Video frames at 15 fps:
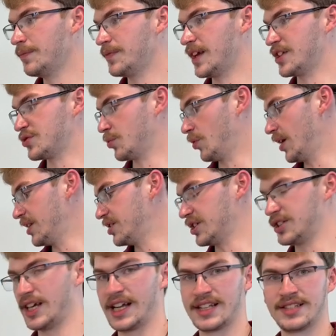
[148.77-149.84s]
it's what
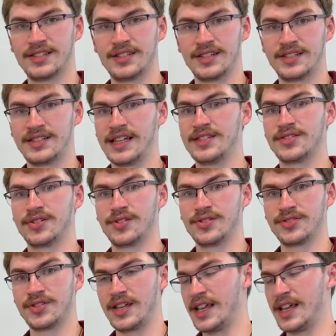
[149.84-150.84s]
detects the sensors,